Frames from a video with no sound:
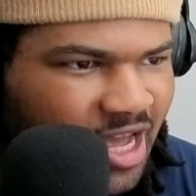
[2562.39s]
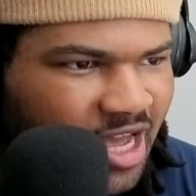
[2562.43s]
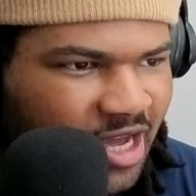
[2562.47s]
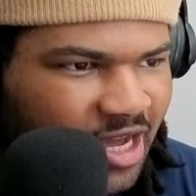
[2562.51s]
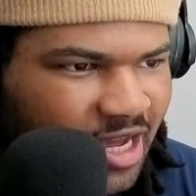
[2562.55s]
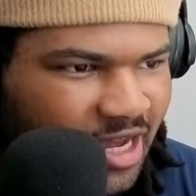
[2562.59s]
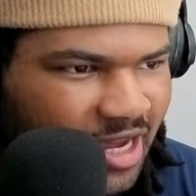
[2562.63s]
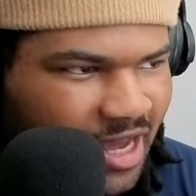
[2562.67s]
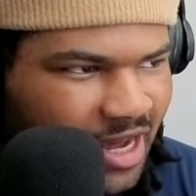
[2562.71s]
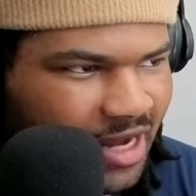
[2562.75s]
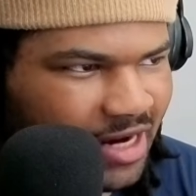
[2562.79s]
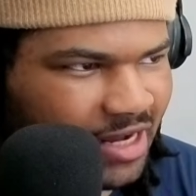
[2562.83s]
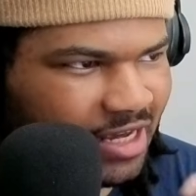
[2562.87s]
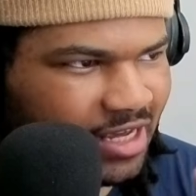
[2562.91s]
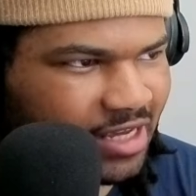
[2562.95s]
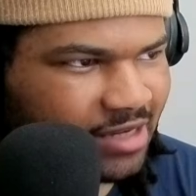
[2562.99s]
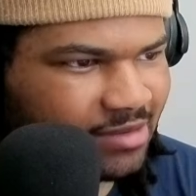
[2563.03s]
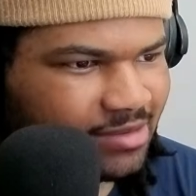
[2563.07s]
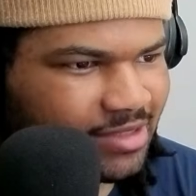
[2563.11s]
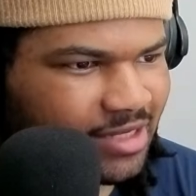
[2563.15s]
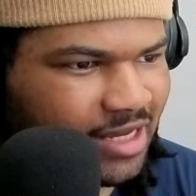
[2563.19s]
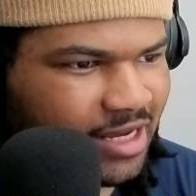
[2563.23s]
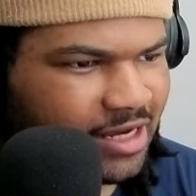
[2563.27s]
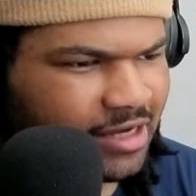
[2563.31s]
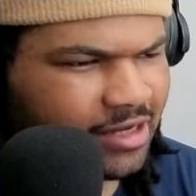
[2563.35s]
It kind of
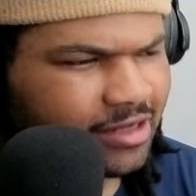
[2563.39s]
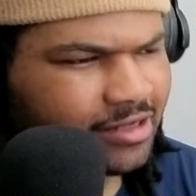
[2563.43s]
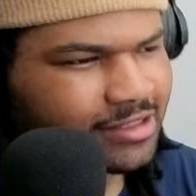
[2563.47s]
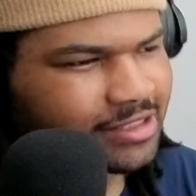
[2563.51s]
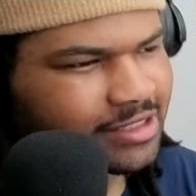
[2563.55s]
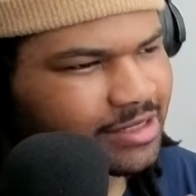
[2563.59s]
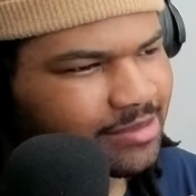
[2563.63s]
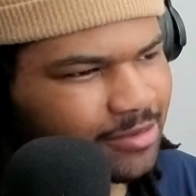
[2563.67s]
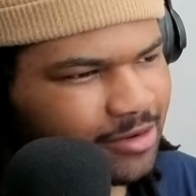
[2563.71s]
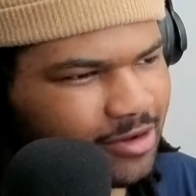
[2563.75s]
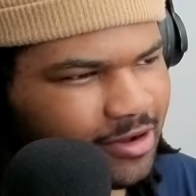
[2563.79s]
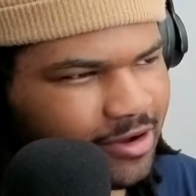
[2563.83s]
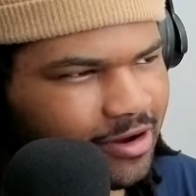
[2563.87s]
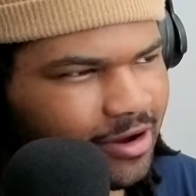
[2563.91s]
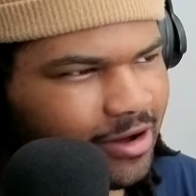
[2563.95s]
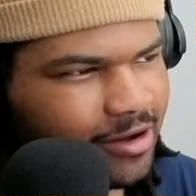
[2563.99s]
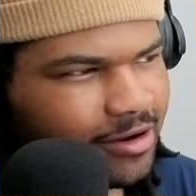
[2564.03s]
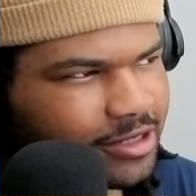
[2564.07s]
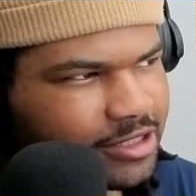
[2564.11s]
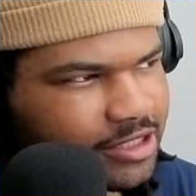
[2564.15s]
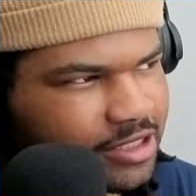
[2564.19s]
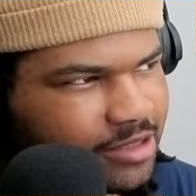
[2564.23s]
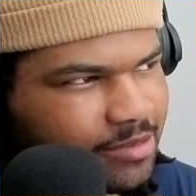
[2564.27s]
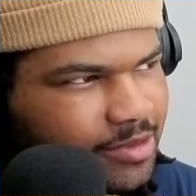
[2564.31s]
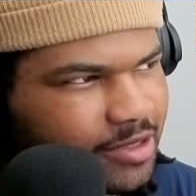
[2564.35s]
keeps like a similar
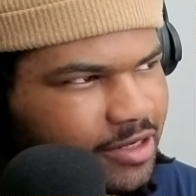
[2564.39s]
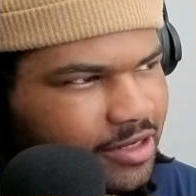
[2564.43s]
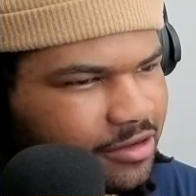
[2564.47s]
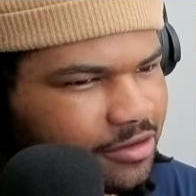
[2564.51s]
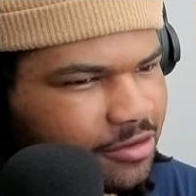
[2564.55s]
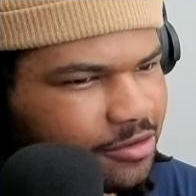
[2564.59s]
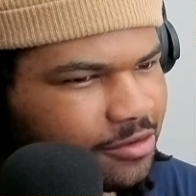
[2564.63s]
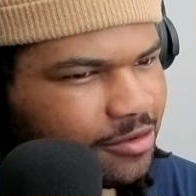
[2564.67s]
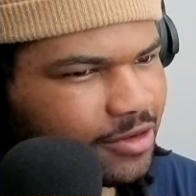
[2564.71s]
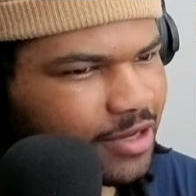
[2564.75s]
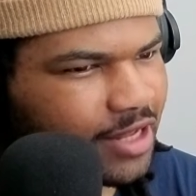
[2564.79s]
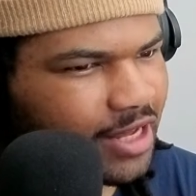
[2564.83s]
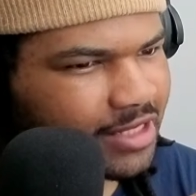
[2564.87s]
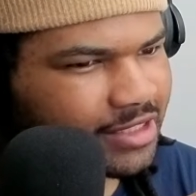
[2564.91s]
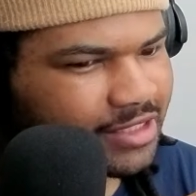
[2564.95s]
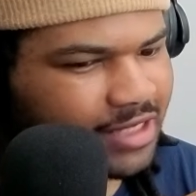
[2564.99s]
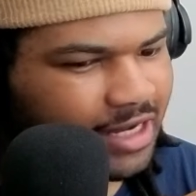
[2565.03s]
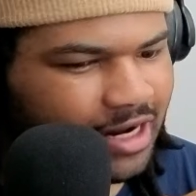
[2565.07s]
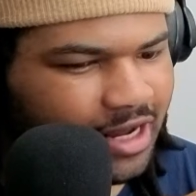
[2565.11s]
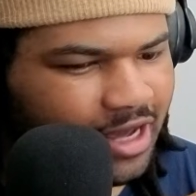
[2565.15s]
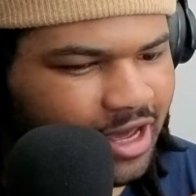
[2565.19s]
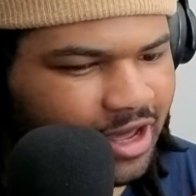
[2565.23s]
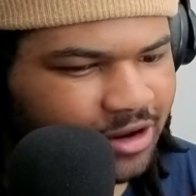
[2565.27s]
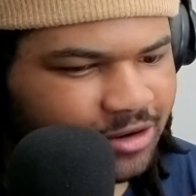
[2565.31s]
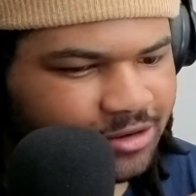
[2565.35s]
energy, but a little less
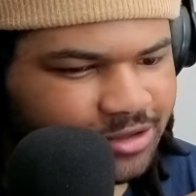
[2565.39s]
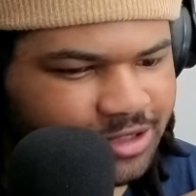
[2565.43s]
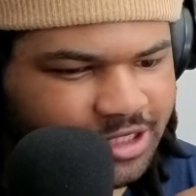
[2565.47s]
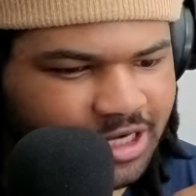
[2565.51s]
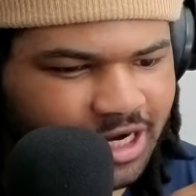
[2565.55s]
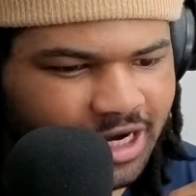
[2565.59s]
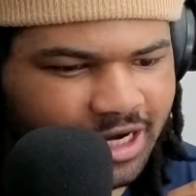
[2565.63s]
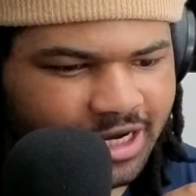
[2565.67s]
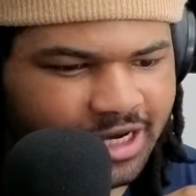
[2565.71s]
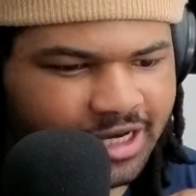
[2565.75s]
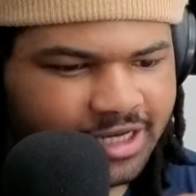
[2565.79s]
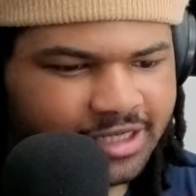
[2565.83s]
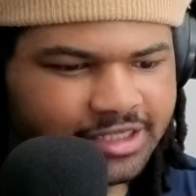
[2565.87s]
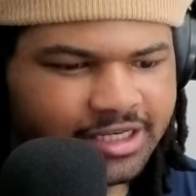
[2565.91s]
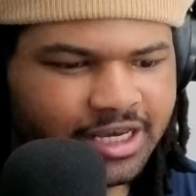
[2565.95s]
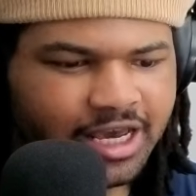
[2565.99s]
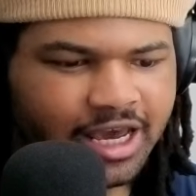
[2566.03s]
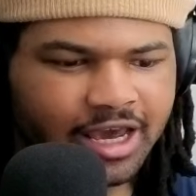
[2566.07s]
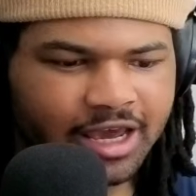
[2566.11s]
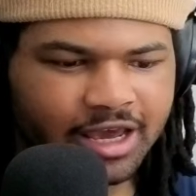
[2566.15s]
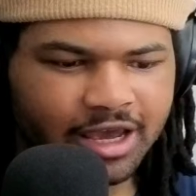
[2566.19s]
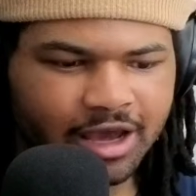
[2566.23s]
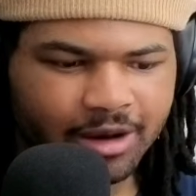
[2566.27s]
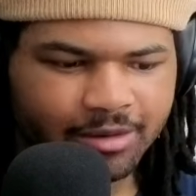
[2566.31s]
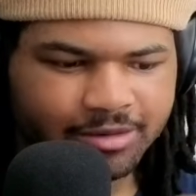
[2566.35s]
kind of energy, I guess
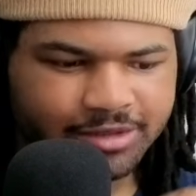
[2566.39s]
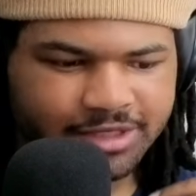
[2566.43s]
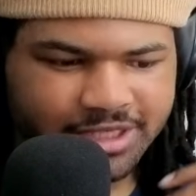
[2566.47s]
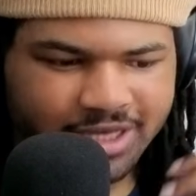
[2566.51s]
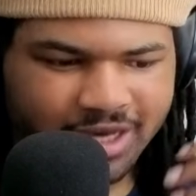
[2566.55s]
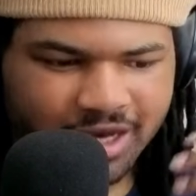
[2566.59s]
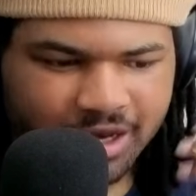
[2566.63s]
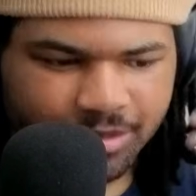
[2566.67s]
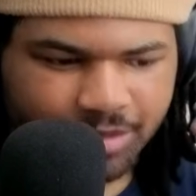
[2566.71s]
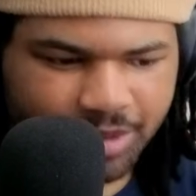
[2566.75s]
I would say.